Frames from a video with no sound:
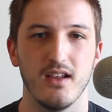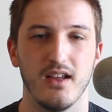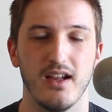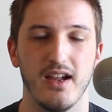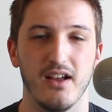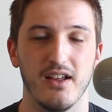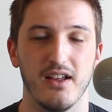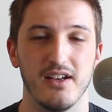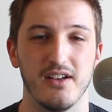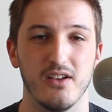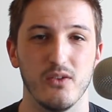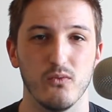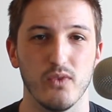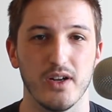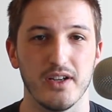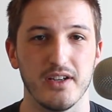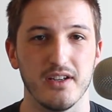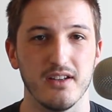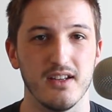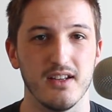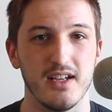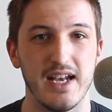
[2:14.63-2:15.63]
Now in a
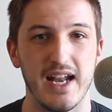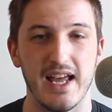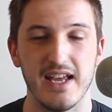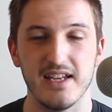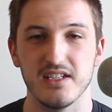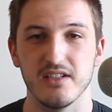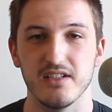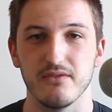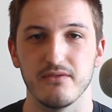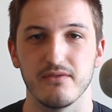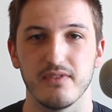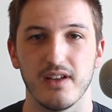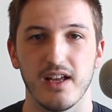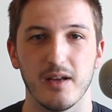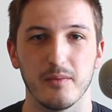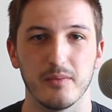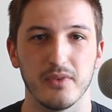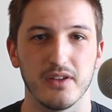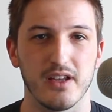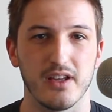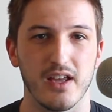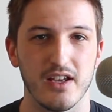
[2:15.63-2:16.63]
regular native
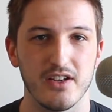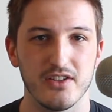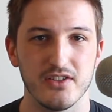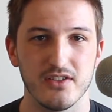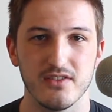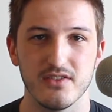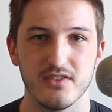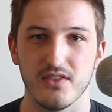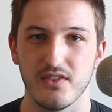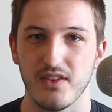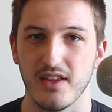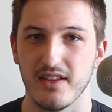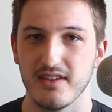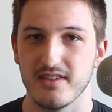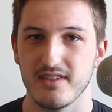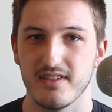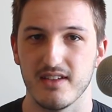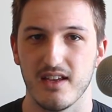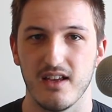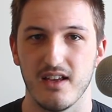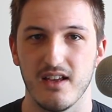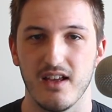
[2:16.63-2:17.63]
application, so
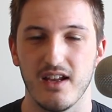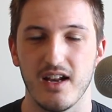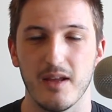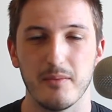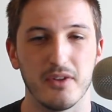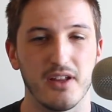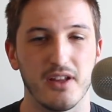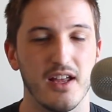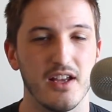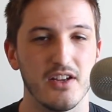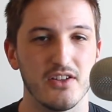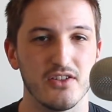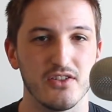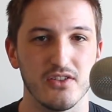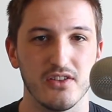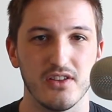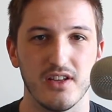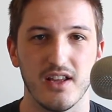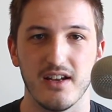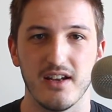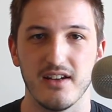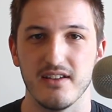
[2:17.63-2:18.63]
that's uh, an
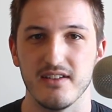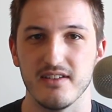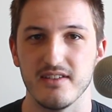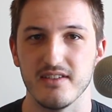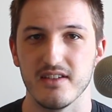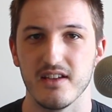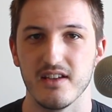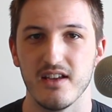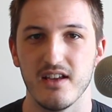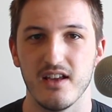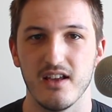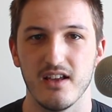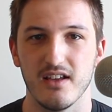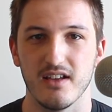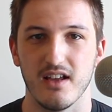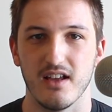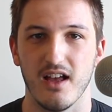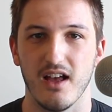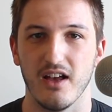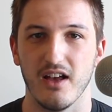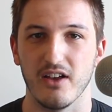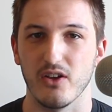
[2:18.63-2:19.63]
application that is
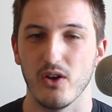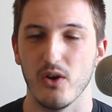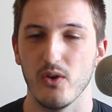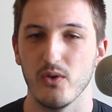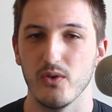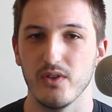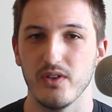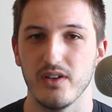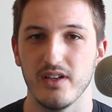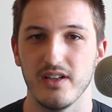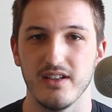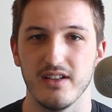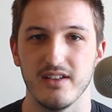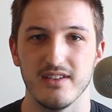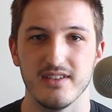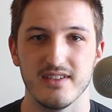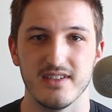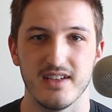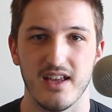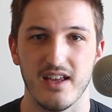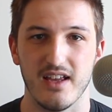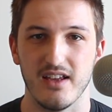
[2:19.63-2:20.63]
uh, coded in,
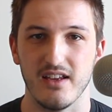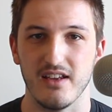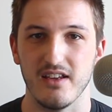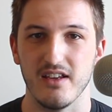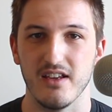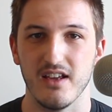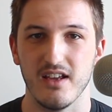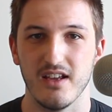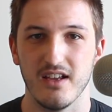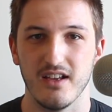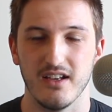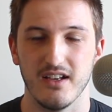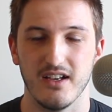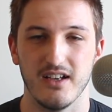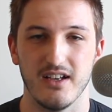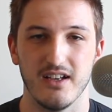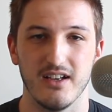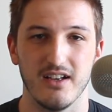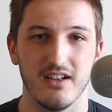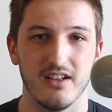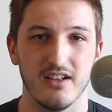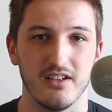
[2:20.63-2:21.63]
say,
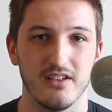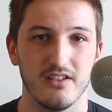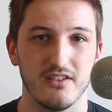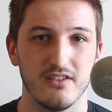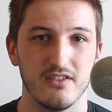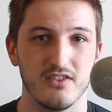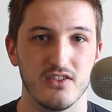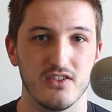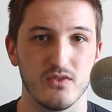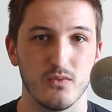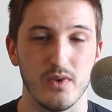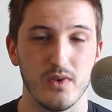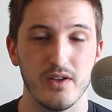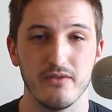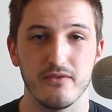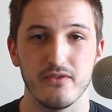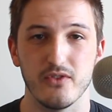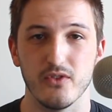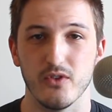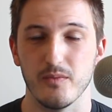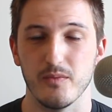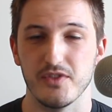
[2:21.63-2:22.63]
uh,
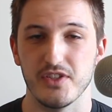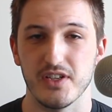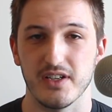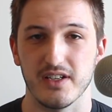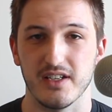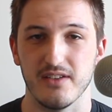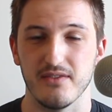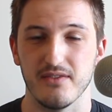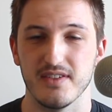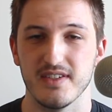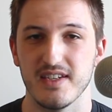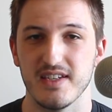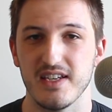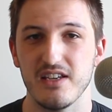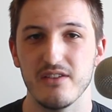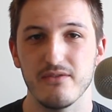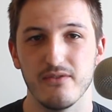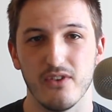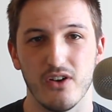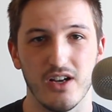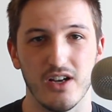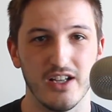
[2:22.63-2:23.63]
Swift or Objective C
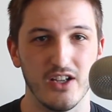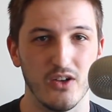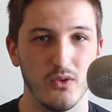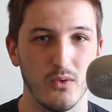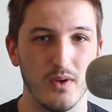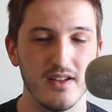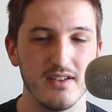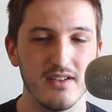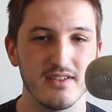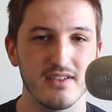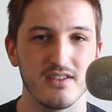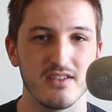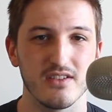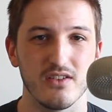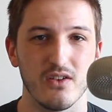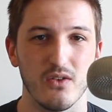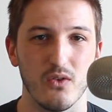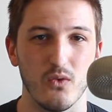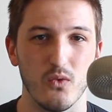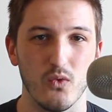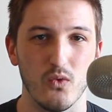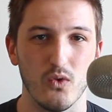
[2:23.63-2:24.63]
for iOS,
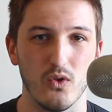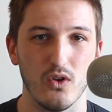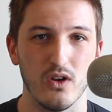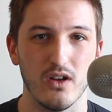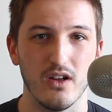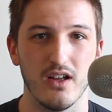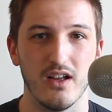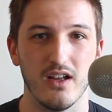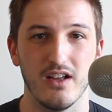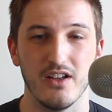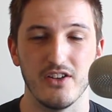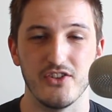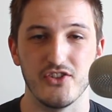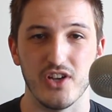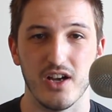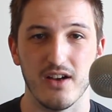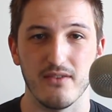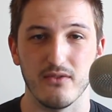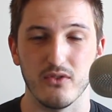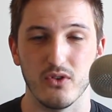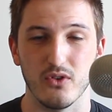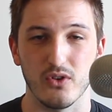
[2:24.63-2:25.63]
or uh,
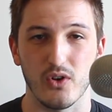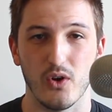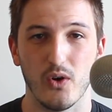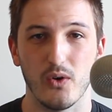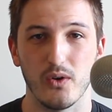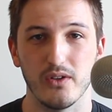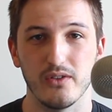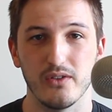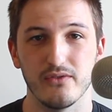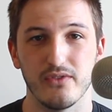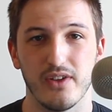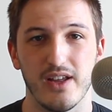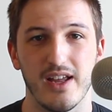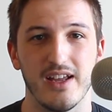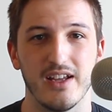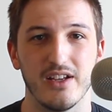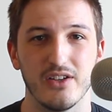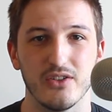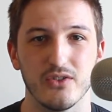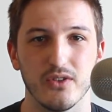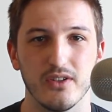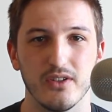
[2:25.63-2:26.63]
Java or Kotlin for
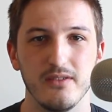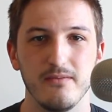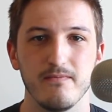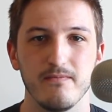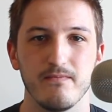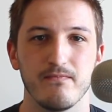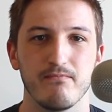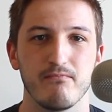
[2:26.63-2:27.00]
Android.